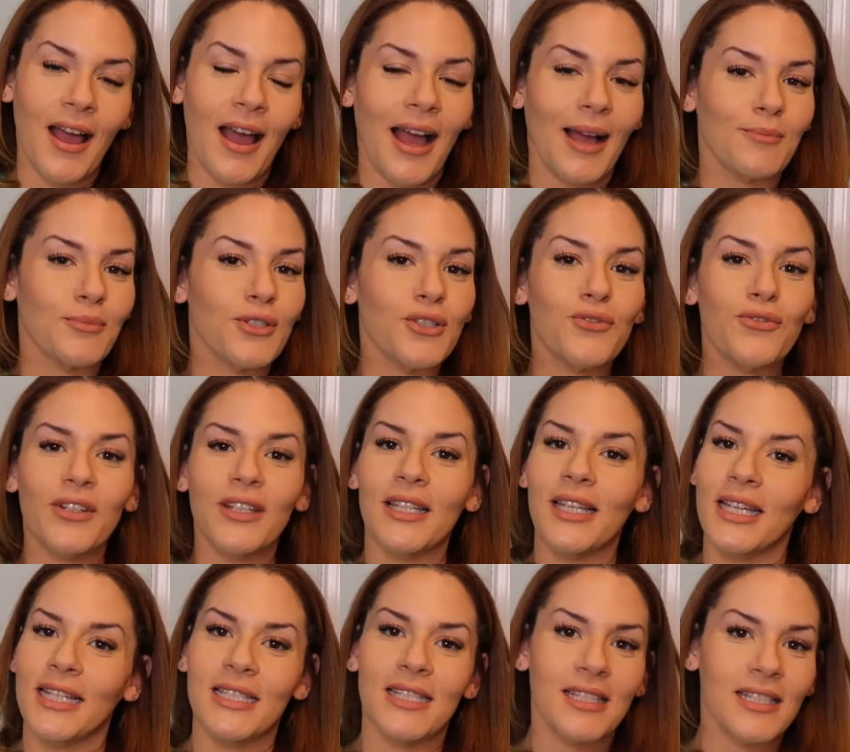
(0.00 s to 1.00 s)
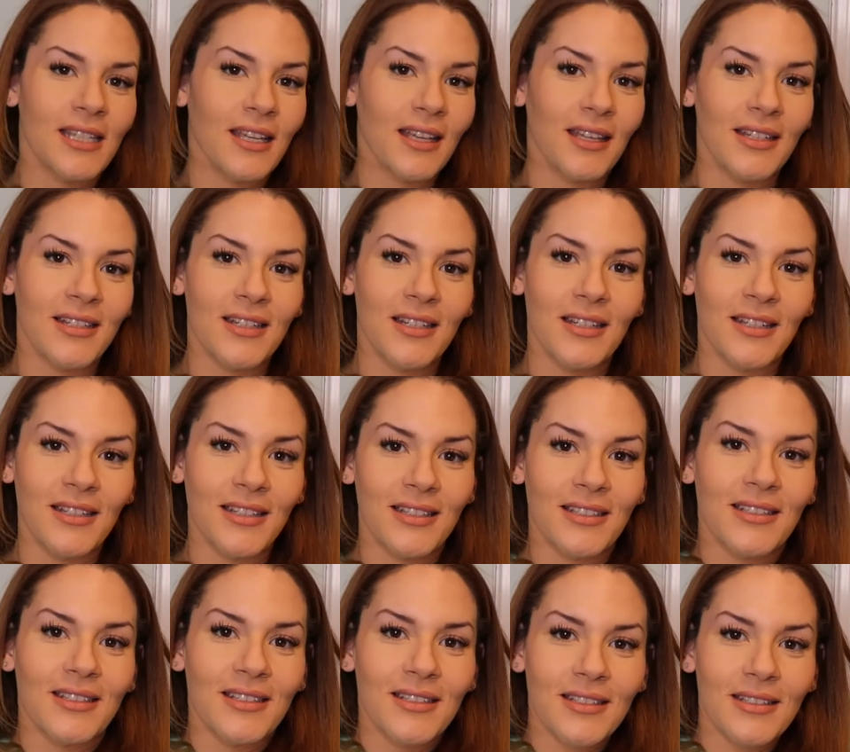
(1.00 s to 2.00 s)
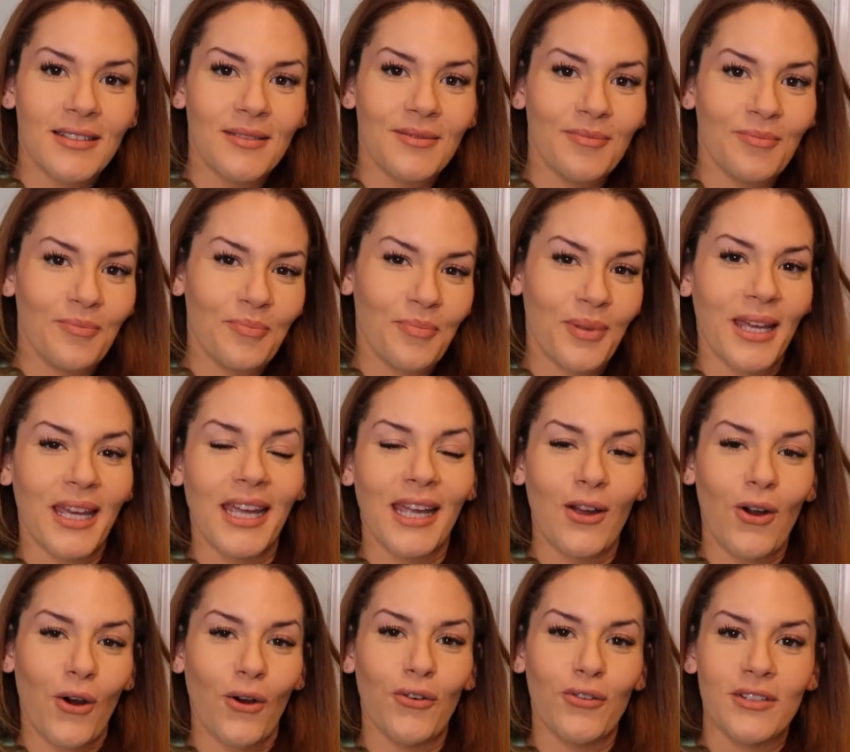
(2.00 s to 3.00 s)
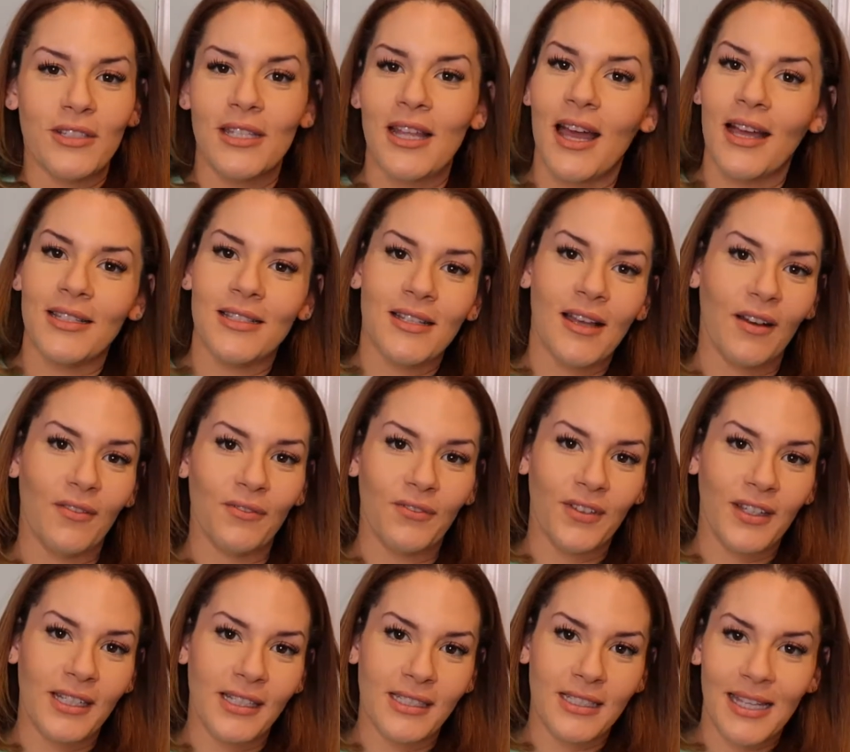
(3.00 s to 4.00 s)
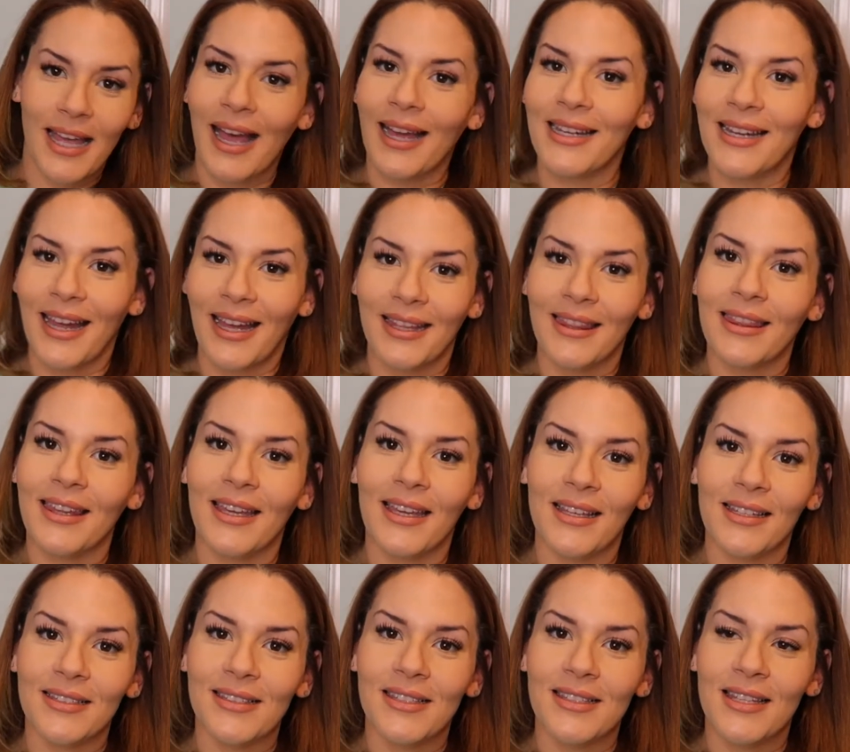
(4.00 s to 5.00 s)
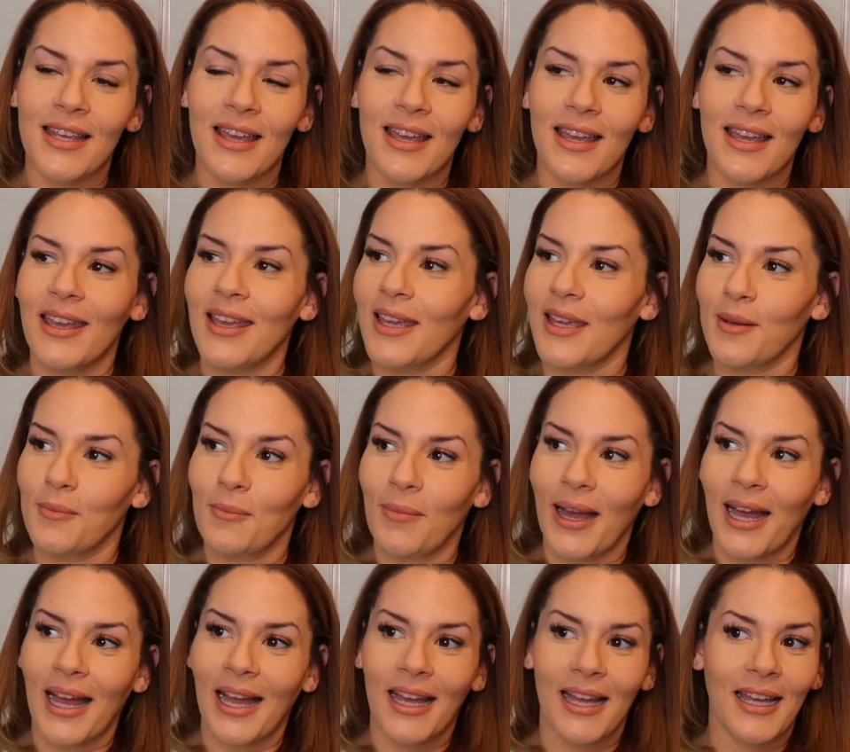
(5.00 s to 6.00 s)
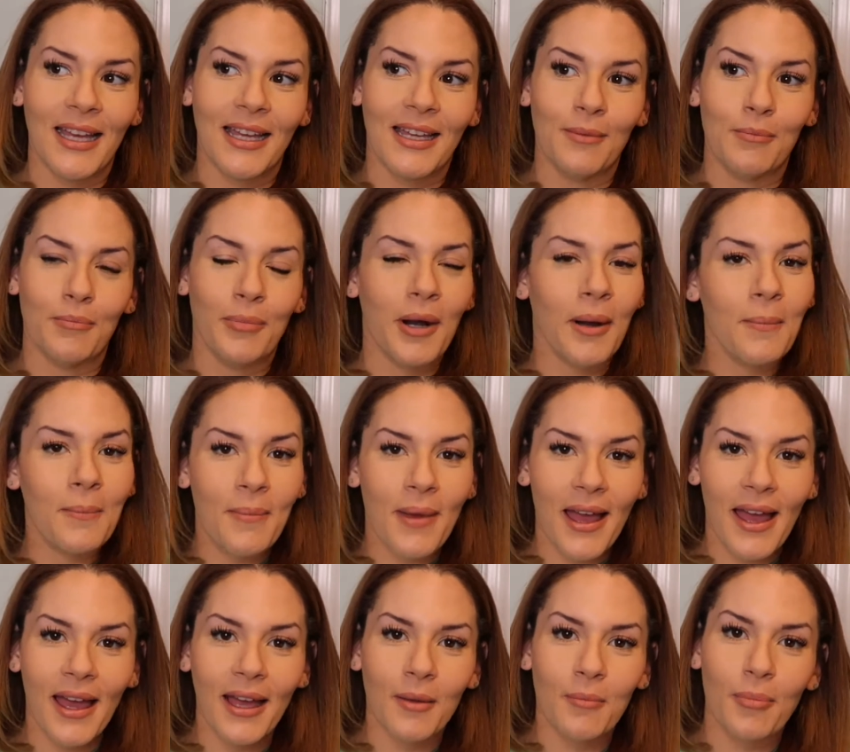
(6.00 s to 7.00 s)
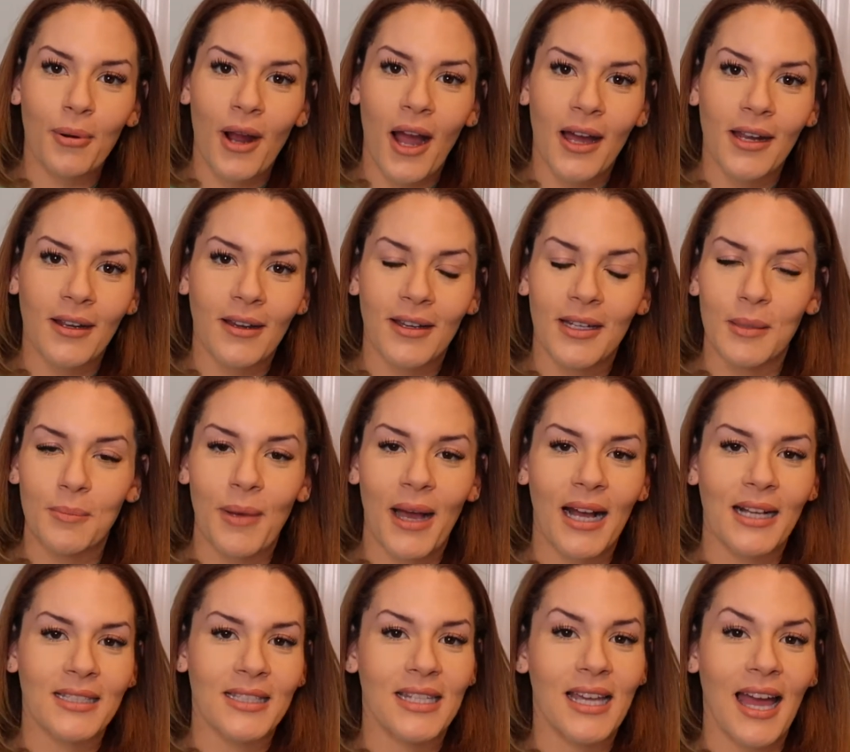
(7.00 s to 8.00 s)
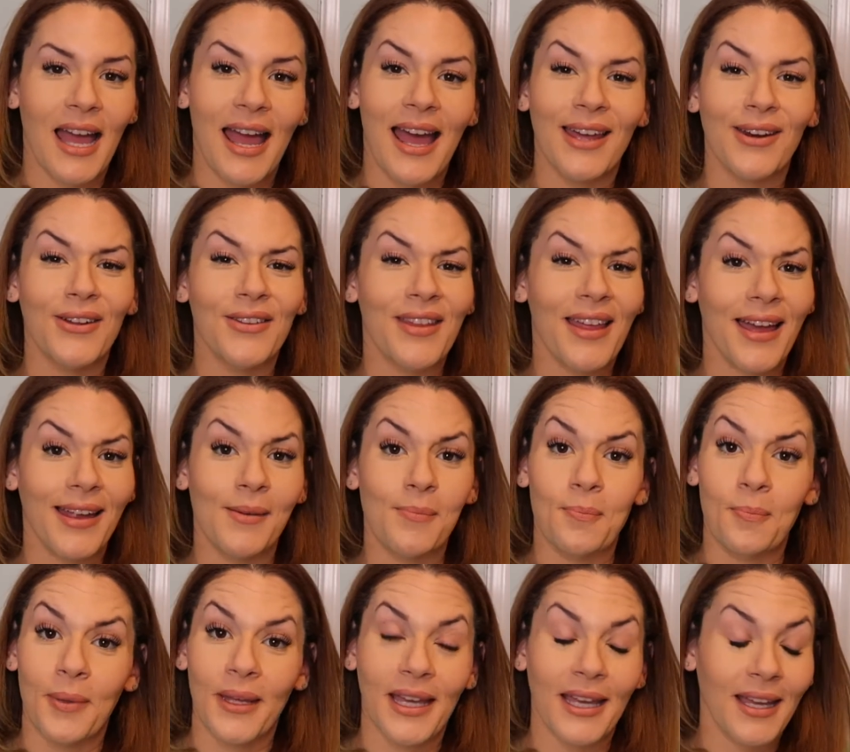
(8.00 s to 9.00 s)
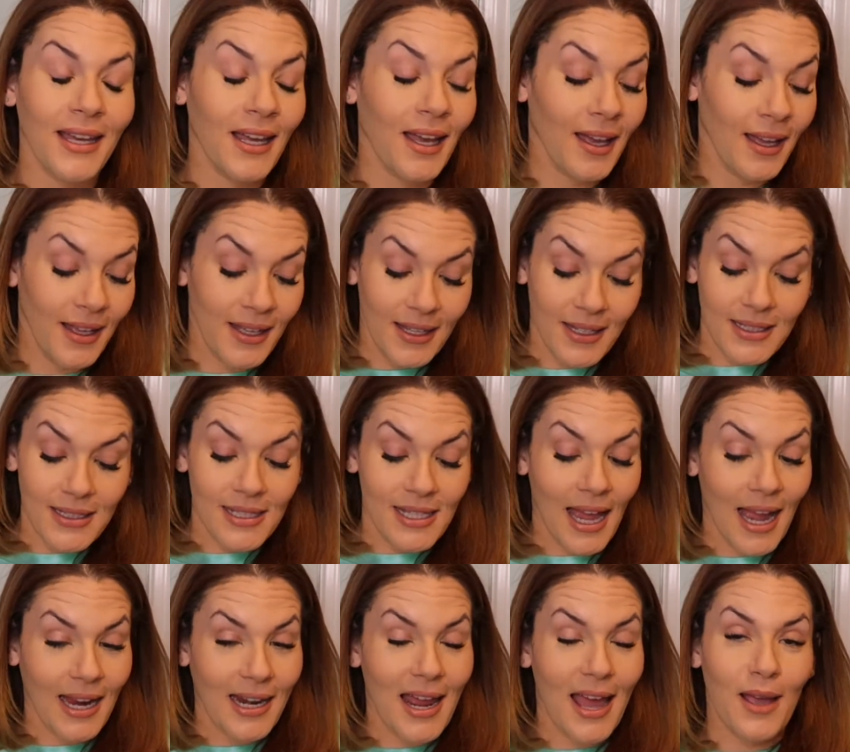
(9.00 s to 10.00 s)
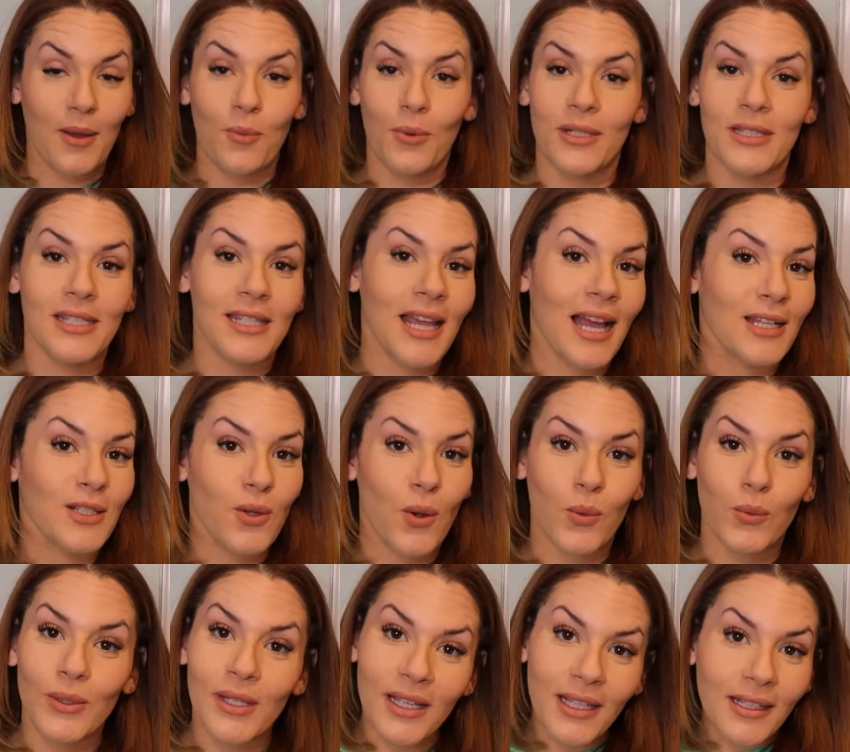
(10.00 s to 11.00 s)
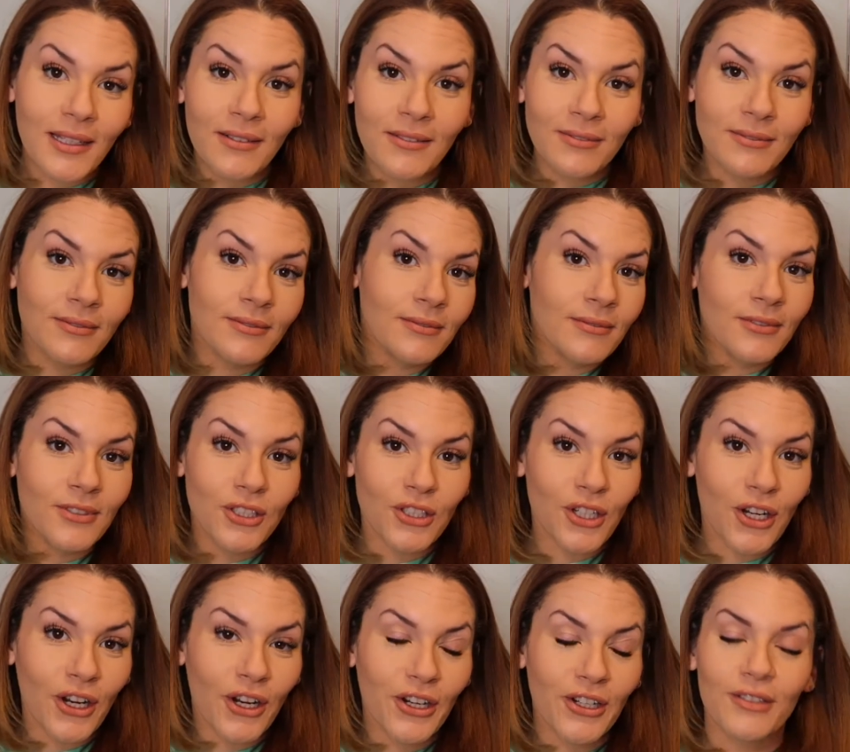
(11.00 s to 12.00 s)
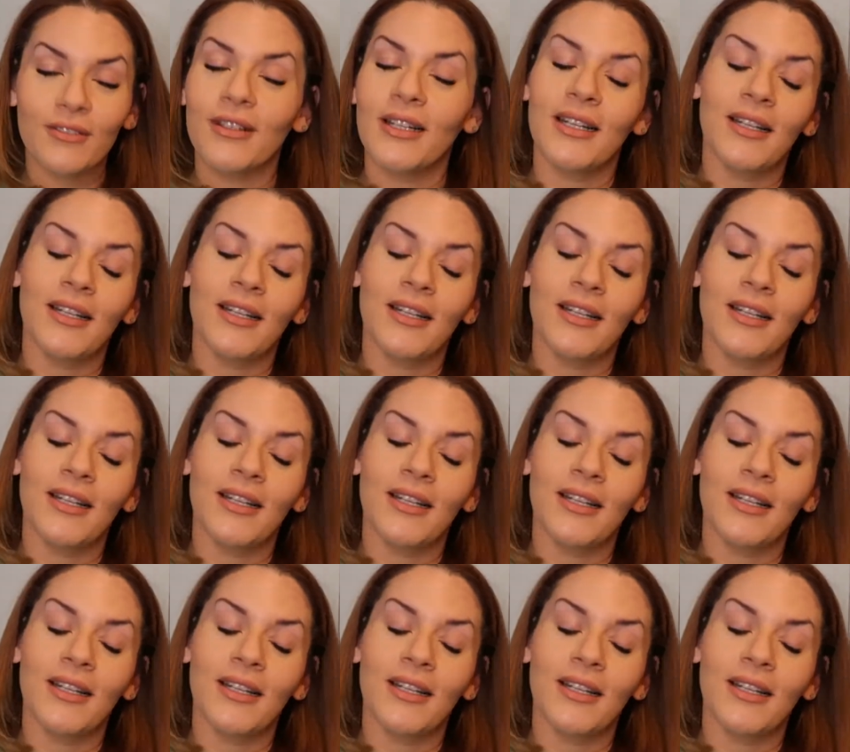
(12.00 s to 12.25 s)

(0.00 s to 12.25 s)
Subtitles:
I'm just really into big, oversized, comfy tie-dye things. In my bum bag Prada unboxing, I had on that big tie-dye one size only shirt.